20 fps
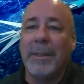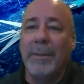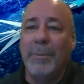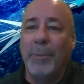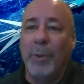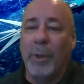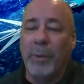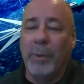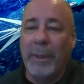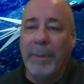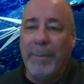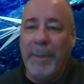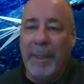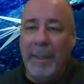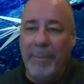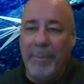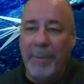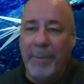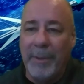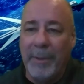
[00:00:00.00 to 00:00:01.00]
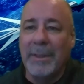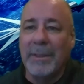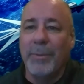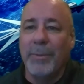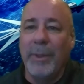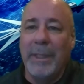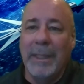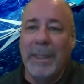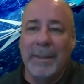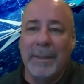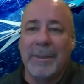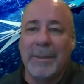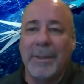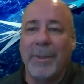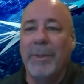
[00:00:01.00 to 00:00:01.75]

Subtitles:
the more repeat business we get.